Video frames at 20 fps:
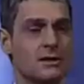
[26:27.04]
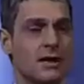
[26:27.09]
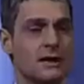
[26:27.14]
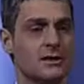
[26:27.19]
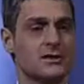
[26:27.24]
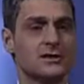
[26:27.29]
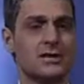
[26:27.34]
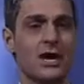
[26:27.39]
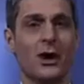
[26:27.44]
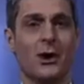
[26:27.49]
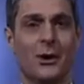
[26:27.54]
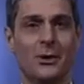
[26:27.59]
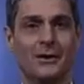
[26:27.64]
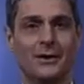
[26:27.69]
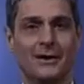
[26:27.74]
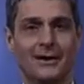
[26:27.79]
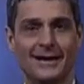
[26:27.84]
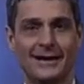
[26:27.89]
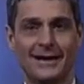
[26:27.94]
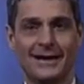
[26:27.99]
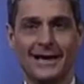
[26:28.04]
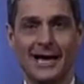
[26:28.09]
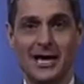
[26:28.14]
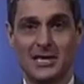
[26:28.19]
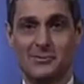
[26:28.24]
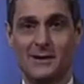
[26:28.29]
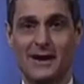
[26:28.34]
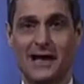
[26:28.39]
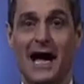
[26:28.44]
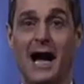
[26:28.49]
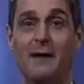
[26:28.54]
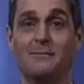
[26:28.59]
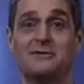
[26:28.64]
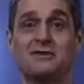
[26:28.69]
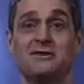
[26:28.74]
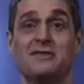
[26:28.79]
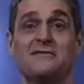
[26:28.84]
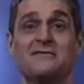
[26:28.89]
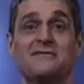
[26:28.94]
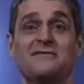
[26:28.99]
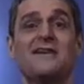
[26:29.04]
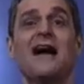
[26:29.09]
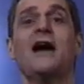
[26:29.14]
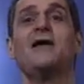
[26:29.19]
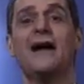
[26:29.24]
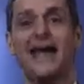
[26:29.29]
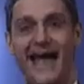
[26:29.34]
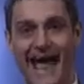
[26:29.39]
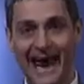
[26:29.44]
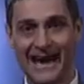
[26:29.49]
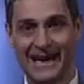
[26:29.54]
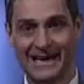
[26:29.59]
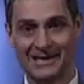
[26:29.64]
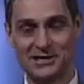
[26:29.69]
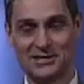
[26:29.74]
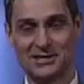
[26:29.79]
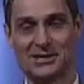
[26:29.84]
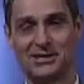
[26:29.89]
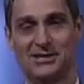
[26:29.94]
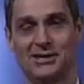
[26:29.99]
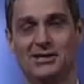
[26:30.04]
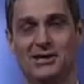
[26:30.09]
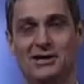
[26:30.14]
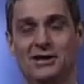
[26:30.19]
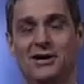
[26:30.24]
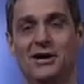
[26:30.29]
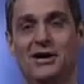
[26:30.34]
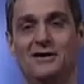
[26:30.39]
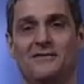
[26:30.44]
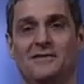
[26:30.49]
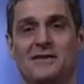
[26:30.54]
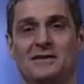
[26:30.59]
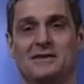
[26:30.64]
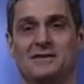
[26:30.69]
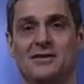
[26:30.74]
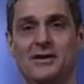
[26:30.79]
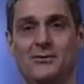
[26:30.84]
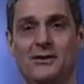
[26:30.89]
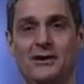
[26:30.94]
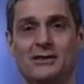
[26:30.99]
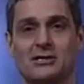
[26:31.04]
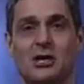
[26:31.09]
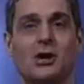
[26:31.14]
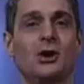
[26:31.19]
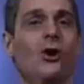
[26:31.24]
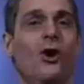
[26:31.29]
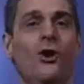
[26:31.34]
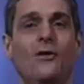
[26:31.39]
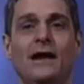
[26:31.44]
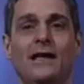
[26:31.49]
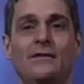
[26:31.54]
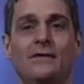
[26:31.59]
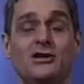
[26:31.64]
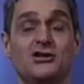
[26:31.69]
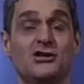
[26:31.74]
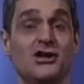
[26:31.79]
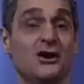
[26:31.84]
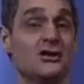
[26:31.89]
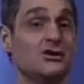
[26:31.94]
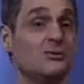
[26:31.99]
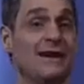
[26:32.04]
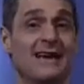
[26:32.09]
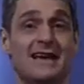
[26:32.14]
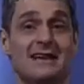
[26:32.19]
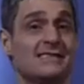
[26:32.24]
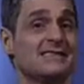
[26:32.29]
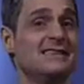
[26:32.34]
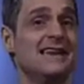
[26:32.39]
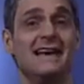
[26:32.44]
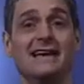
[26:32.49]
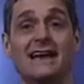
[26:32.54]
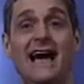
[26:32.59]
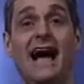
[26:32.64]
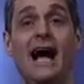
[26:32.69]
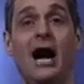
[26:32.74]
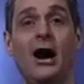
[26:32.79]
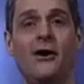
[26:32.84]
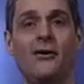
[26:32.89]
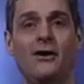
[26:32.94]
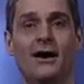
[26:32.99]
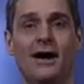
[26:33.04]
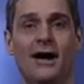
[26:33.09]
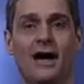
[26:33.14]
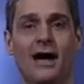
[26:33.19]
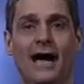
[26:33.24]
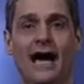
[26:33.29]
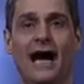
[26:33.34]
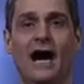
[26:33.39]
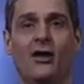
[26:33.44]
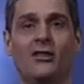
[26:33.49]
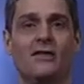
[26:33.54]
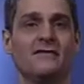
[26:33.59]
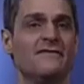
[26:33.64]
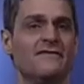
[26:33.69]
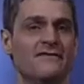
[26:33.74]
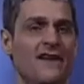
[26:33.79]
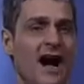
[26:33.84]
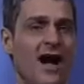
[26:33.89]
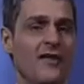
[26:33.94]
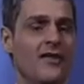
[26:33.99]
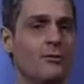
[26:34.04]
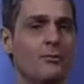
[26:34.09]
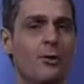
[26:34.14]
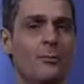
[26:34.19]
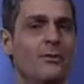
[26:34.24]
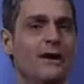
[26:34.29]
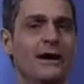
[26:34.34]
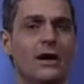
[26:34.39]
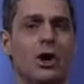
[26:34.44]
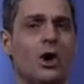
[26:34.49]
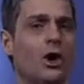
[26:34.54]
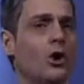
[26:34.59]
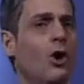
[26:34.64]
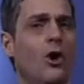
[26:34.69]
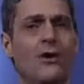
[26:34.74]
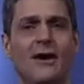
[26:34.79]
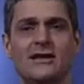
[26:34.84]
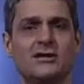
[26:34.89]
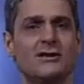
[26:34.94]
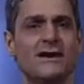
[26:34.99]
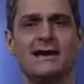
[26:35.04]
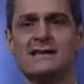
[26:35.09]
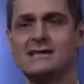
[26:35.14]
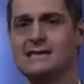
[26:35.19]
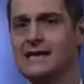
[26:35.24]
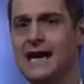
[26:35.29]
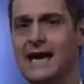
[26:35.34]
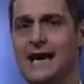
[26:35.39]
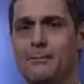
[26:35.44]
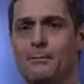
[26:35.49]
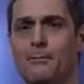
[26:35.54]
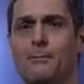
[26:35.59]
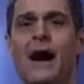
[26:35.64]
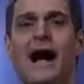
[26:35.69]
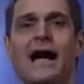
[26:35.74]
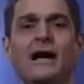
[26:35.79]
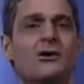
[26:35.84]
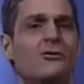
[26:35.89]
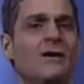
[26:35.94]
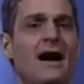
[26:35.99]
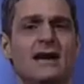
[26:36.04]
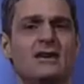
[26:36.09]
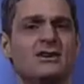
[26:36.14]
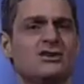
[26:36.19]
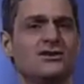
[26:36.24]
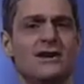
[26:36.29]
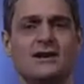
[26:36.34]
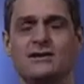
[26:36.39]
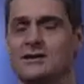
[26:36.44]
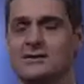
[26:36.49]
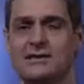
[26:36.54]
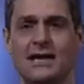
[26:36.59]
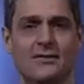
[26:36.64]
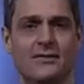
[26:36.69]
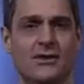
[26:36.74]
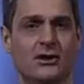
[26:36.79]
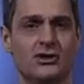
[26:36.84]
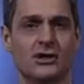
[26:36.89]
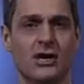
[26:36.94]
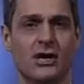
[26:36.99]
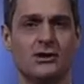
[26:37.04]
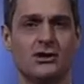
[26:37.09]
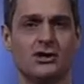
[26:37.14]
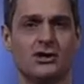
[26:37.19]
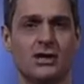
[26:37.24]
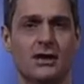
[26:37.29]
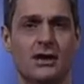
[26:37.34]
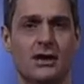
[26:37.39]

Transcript: And so, as we come to the very end of this series, Glory in the Church, we can see now how the Father will bring glory to his name by Christ Jesus in the church.